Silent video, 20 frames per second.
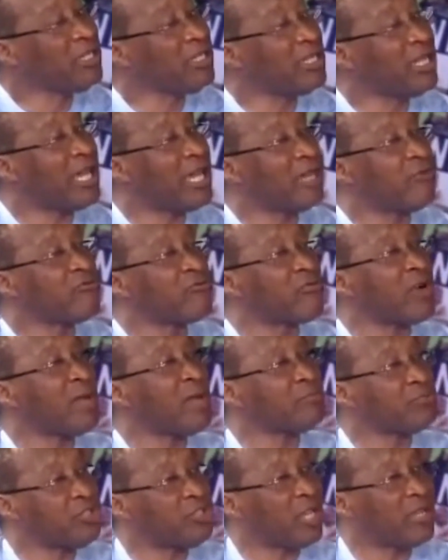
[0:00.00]
had
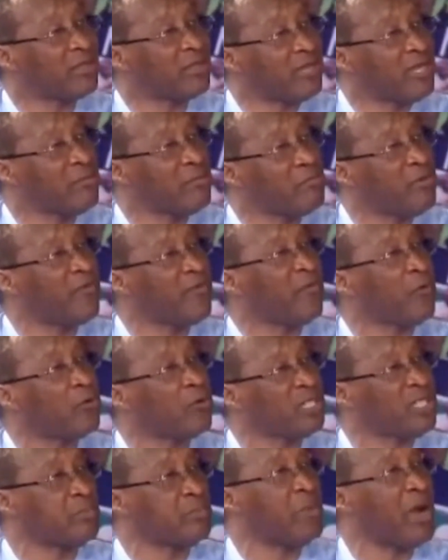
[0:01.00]
ramp checked them before
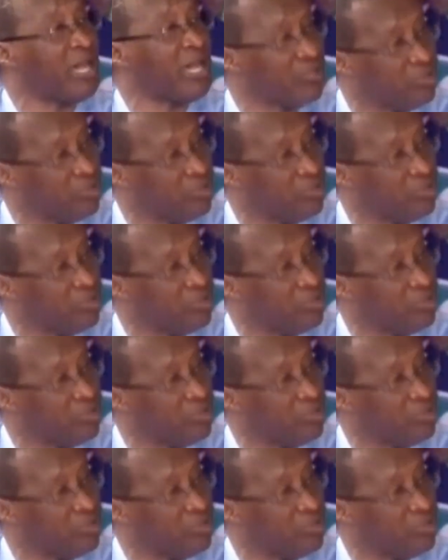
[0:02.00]
departure,